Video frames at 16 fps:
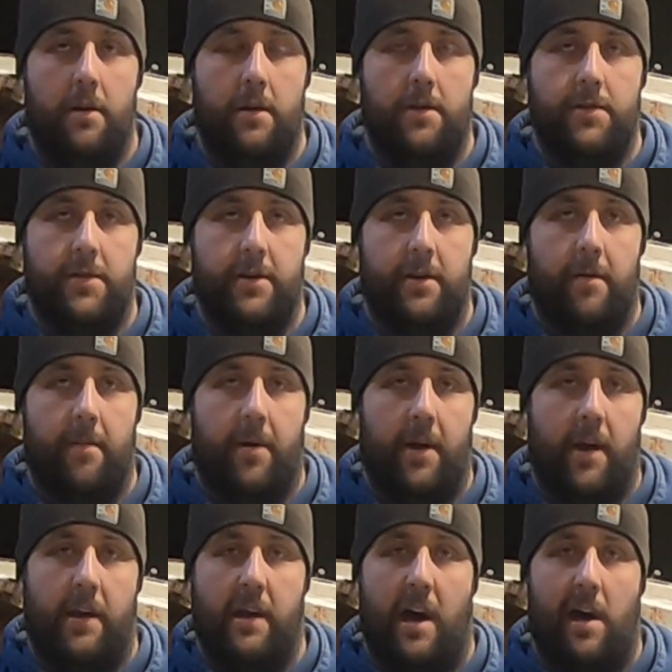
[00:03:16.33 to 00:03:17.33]
Usually they're
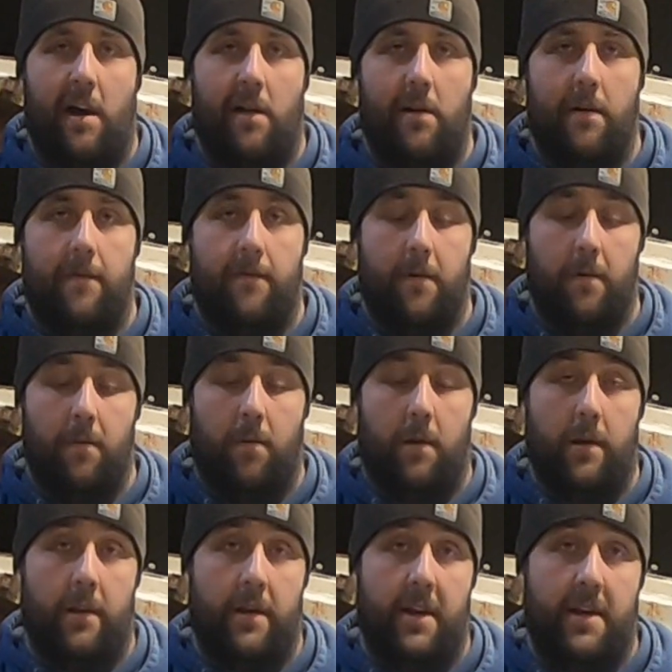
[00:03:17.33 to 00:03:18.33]
about $1 for
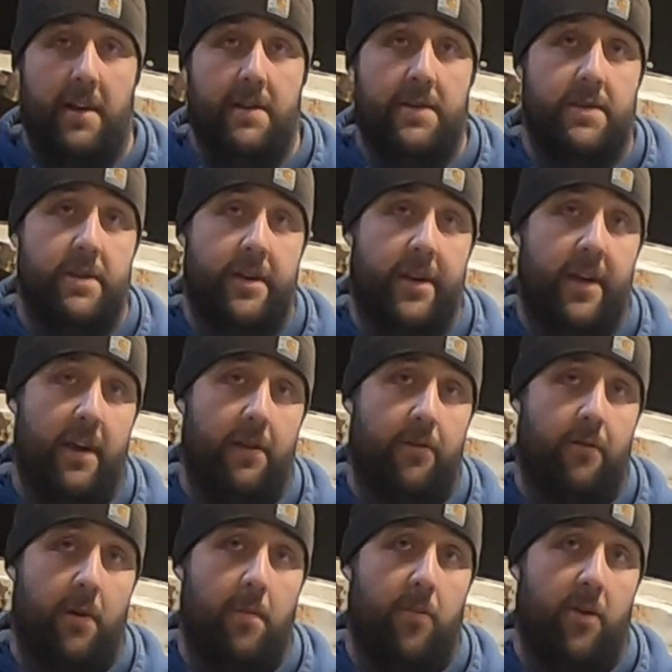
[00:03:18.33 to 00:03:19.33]
one of these. You can
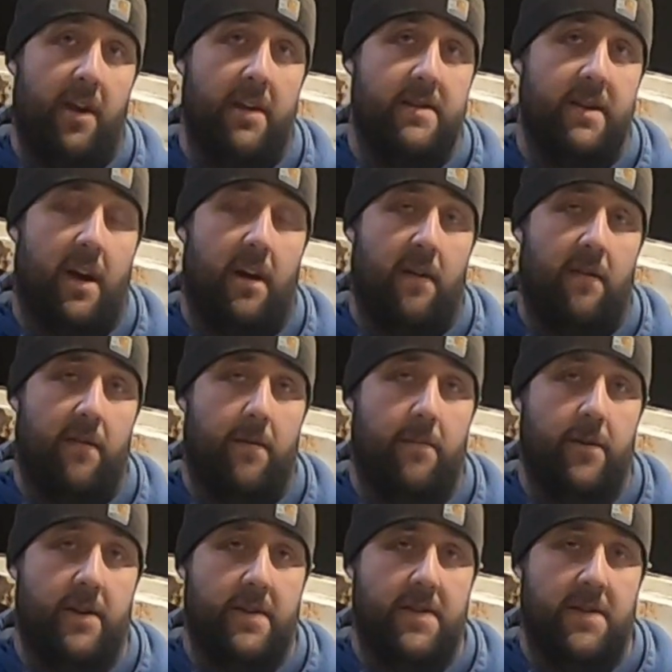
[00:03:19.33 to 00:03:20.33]
get 3 blades out of
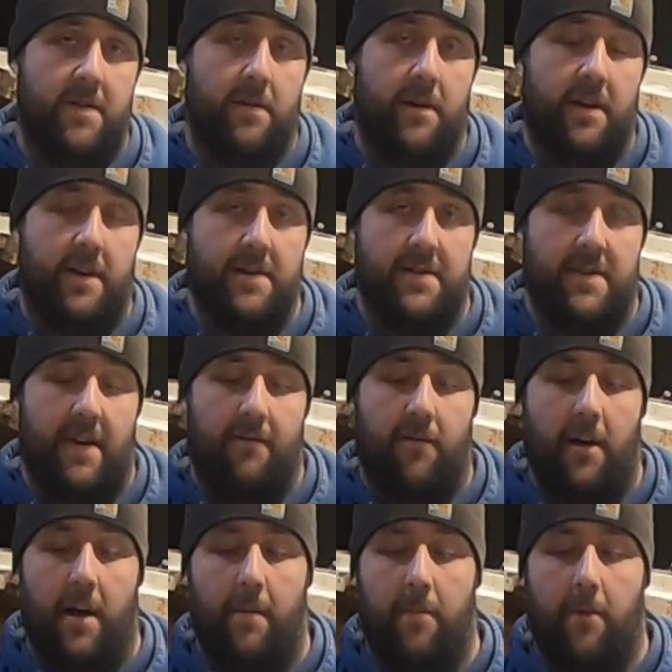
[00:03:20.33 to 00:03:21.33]
them. You can see where you can save
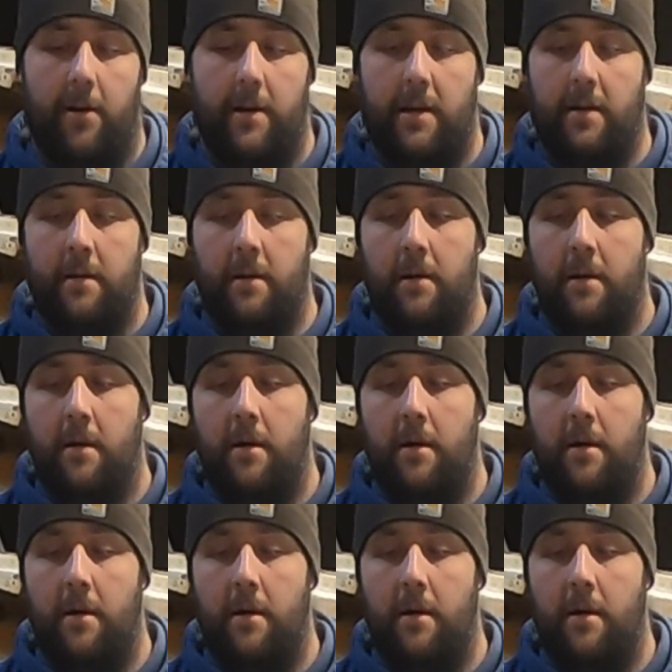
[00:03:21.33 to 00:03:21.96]
a lot of money.